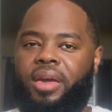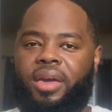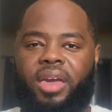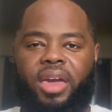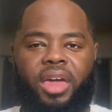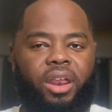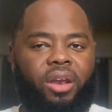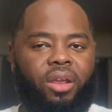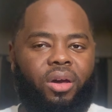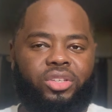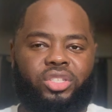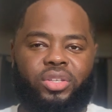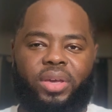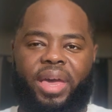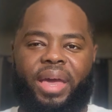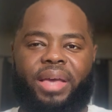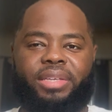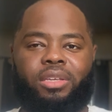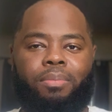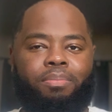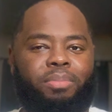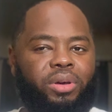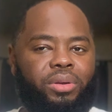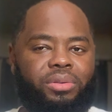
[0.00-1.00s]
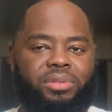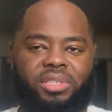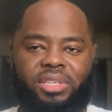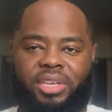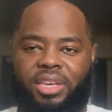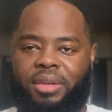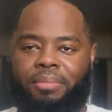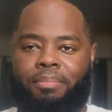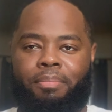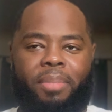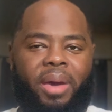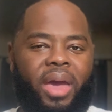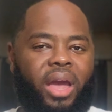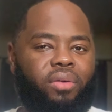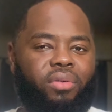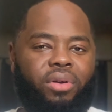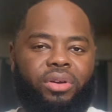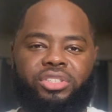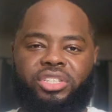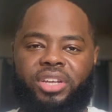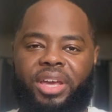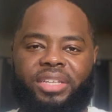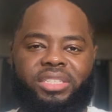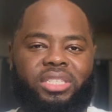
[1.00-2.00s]
And it also has a built-in
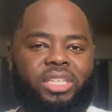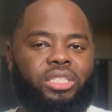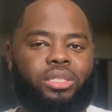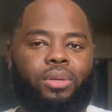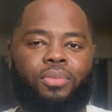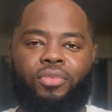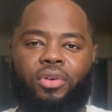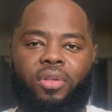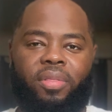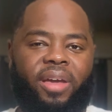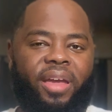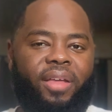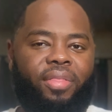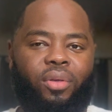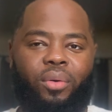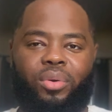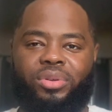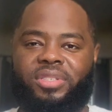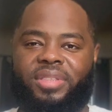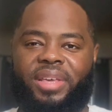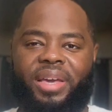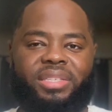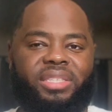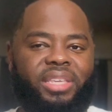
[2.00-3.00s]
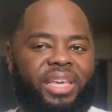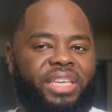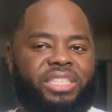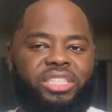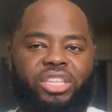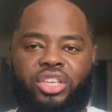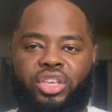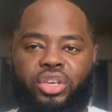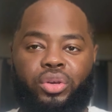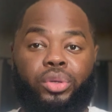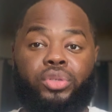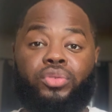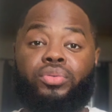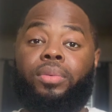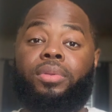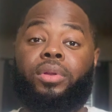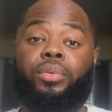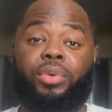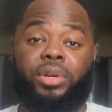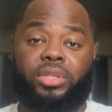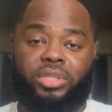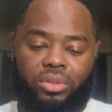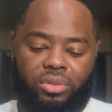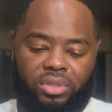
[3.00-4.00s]
background check system for landlords that's easy to use from the
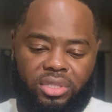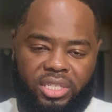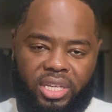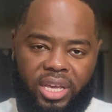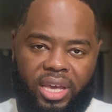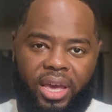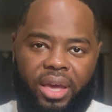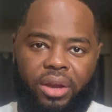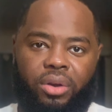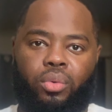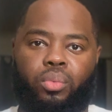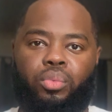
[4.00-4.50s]
renter side,